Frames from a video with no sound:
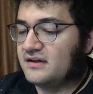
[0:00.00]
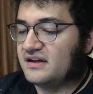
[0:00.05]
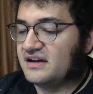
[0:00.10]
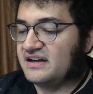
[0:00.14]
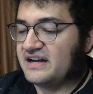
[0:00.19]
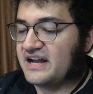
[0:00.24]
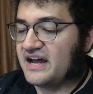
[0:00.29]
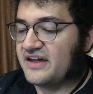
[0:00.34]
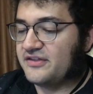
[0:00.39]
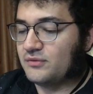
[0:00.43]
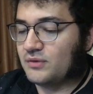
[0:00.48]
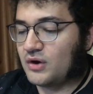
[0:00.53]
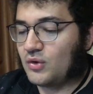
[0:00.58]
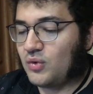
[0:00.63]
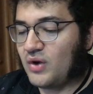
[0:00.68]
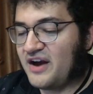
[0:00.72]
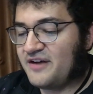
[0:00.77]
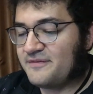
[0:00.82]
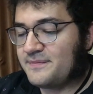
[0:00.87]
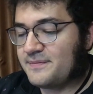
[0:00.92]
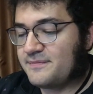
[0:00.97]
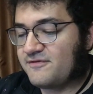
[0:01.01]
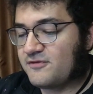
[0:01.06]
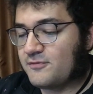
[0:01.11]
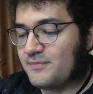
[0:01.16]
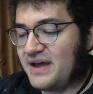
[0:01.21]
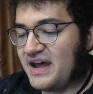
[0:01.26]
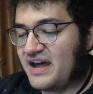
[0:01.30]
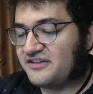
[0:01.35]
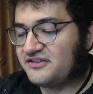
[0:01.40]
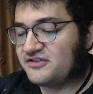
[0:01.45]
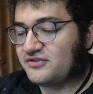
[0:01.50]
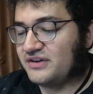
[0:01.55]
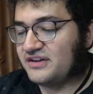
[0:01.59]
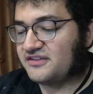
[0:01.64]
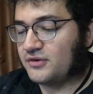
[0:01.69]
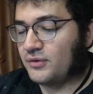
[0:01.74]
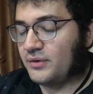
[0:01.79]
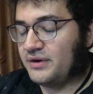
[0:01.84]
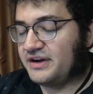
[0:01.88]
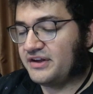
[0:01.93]
Now, the requirement for mastery
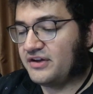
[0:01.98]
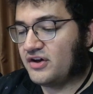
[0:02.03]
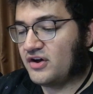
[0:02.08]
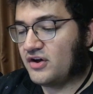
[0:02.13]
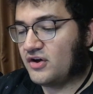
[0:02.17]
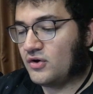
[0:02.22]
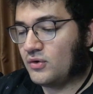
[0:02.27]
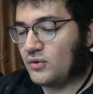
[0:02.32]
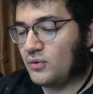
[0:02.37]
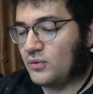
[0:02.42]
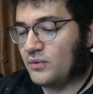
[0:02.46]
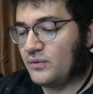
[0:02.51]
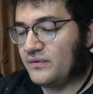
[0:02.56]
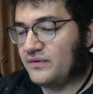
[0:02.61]
is going to go